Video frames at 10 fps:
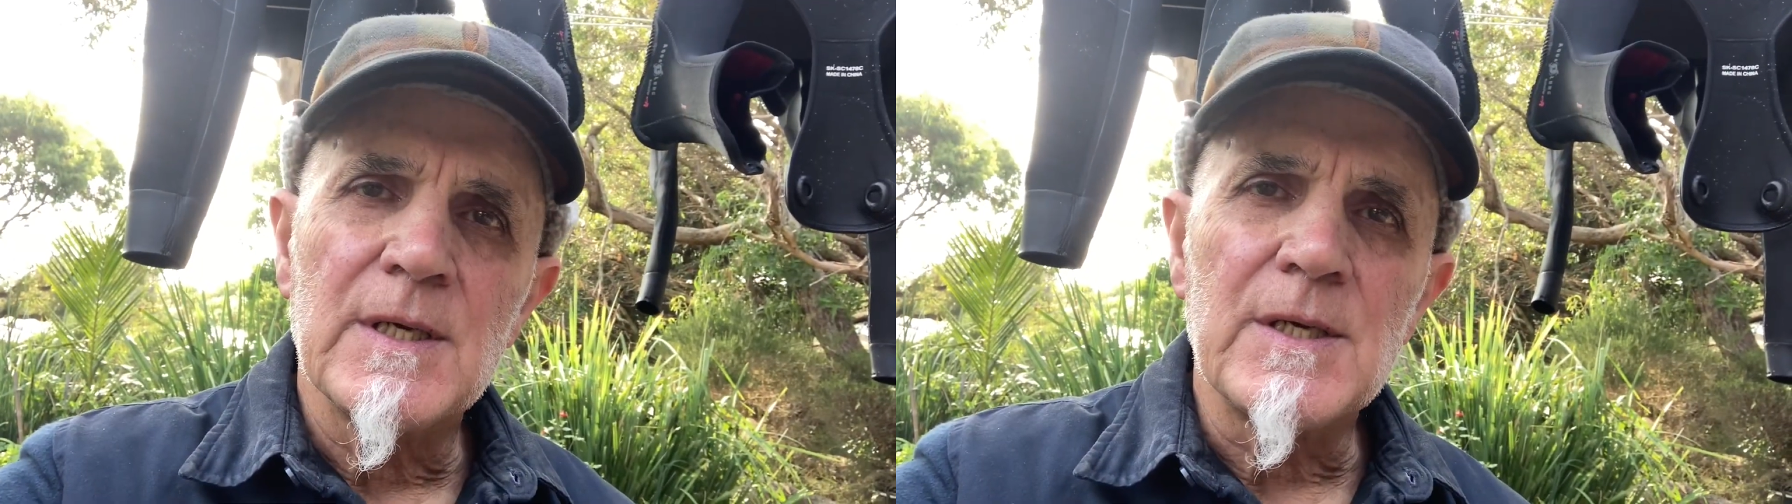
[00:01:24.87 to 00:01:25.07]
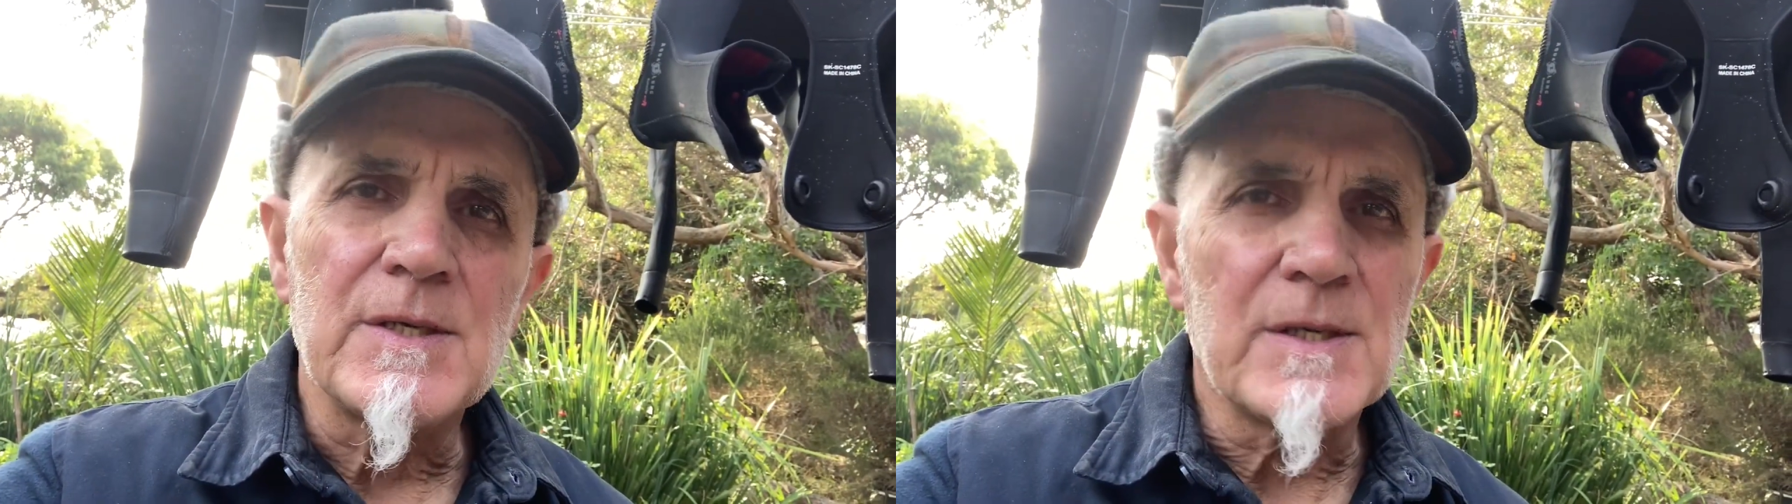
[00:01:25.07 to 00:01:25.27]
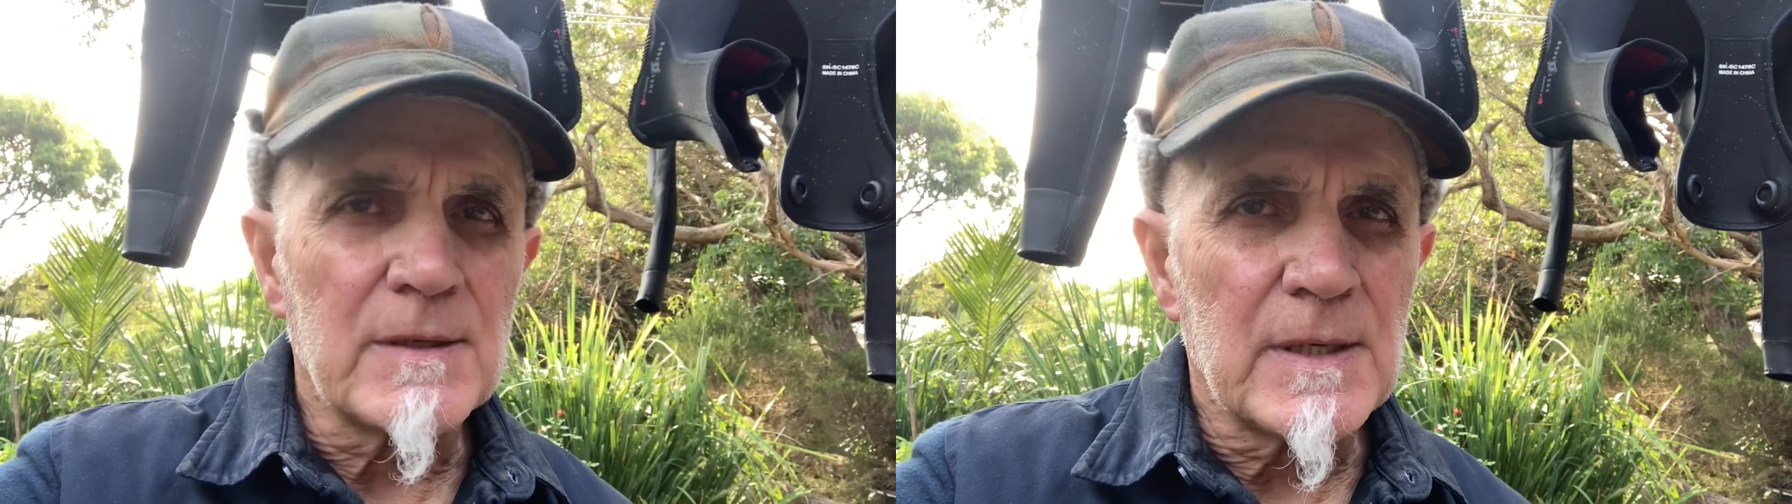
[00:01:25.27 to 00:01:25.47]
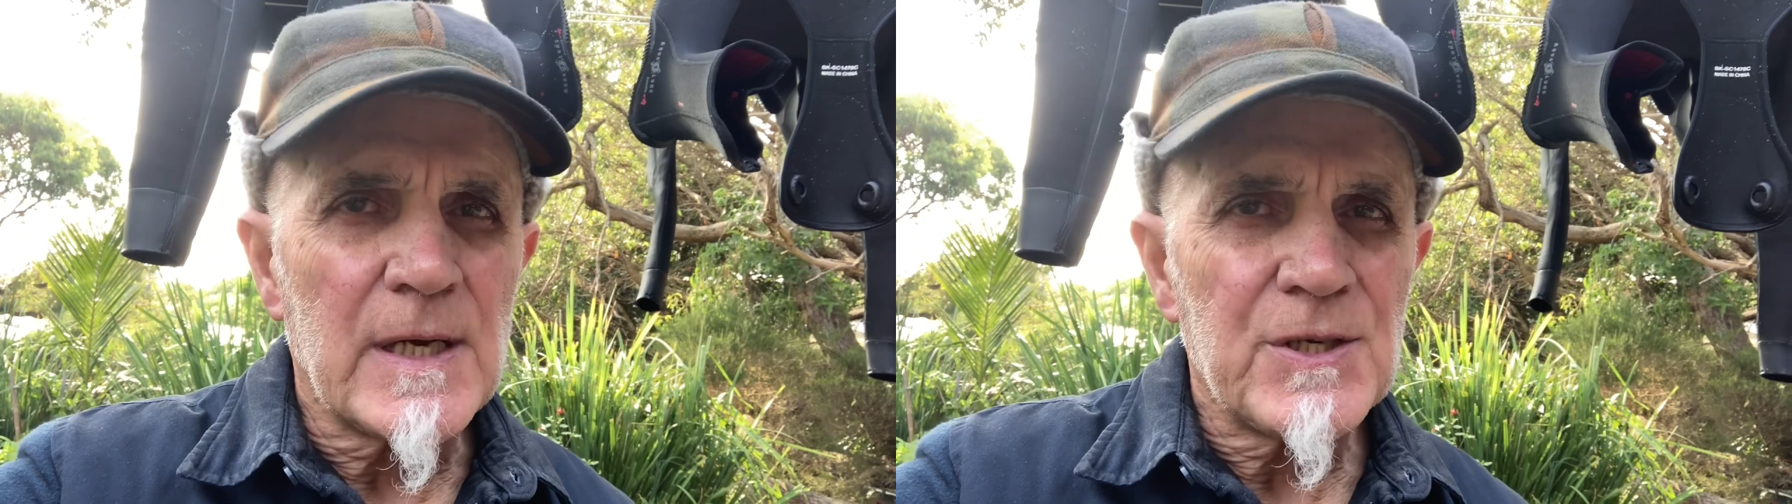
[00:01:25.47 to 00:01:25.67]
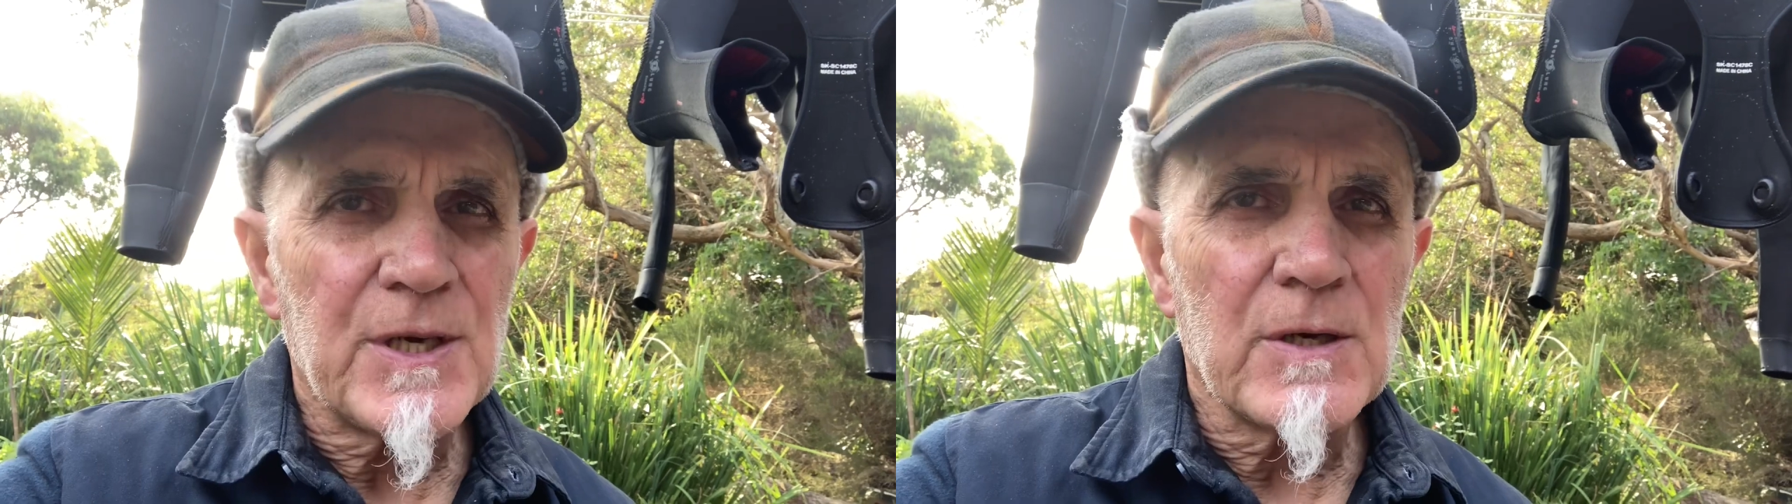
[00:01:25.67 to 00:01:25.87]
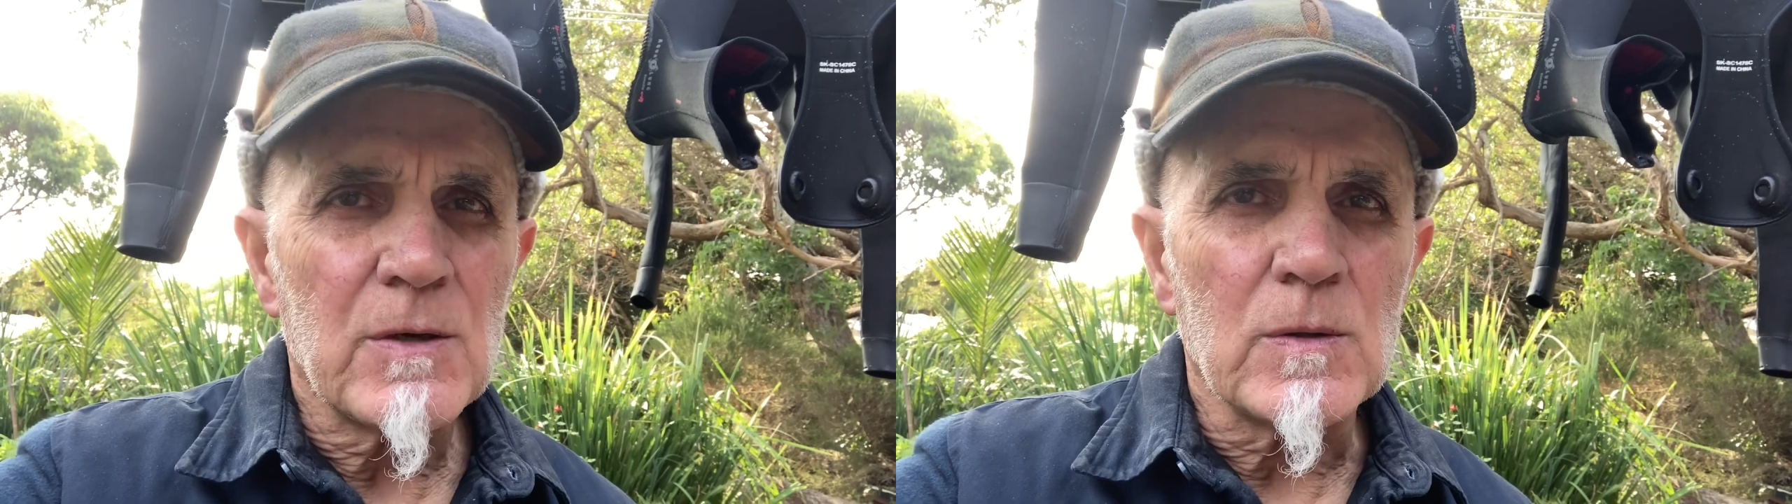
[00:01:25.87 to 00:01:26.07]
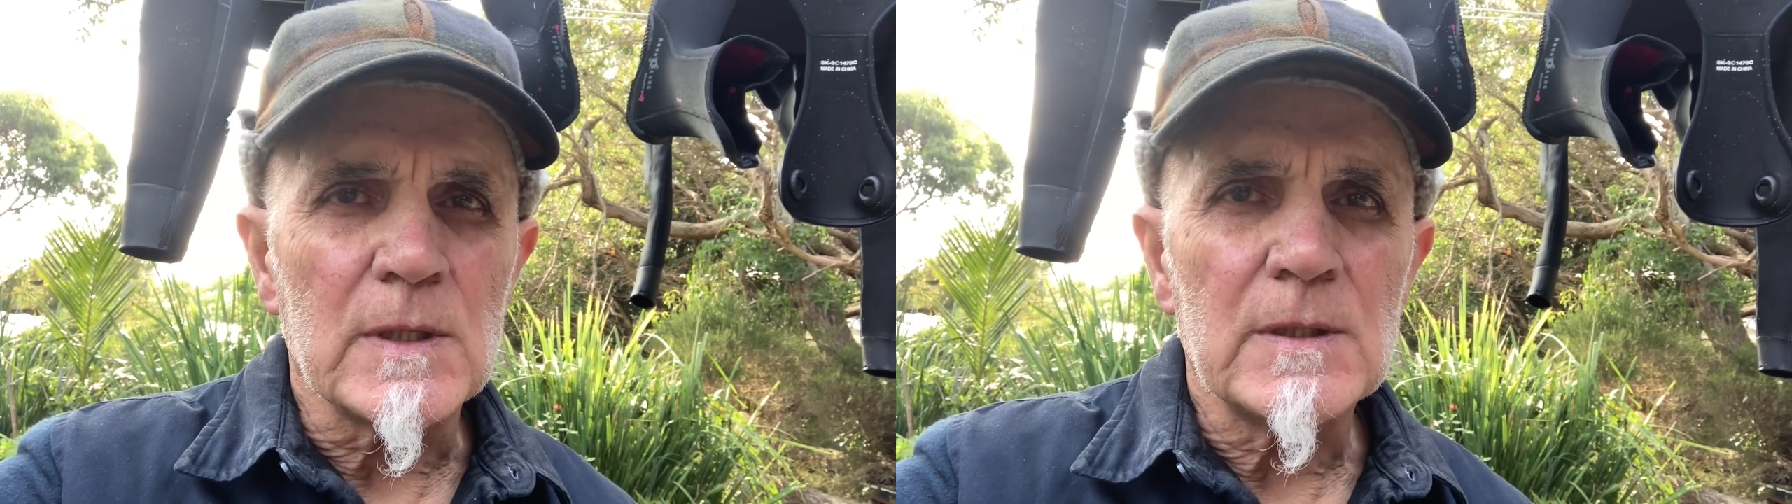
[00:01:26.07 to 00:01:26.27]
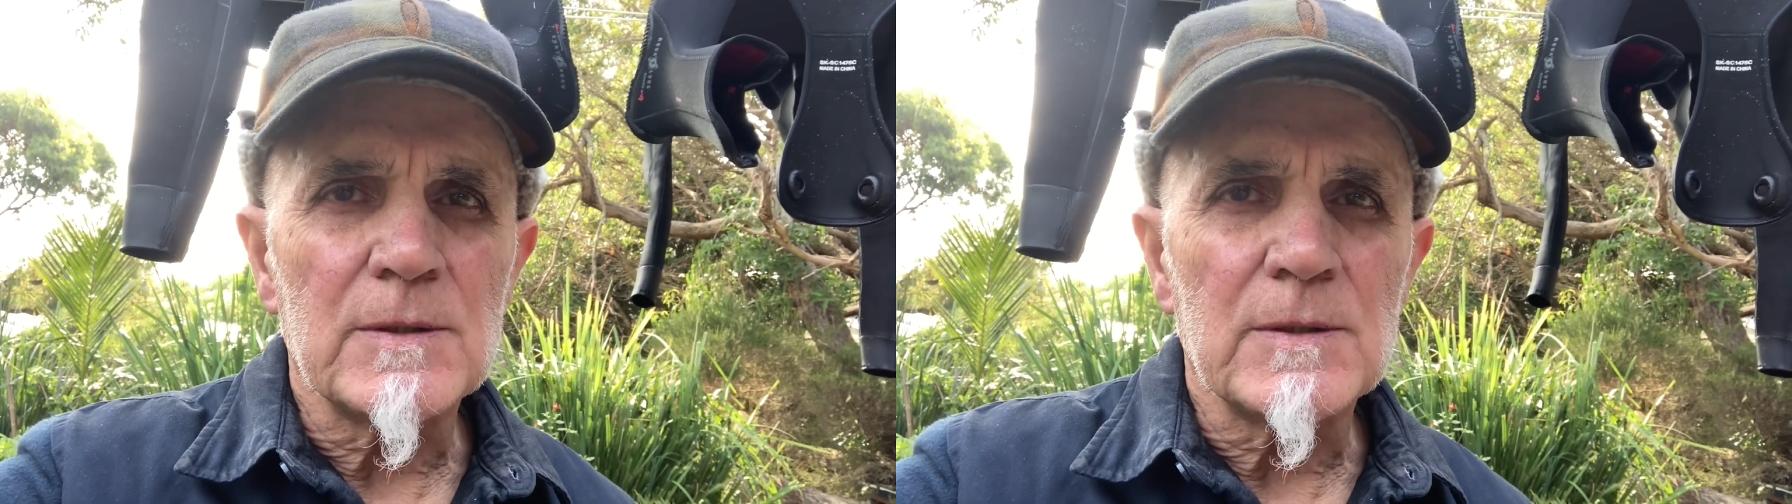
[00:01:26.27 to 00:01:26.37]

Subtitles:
is that as you get older,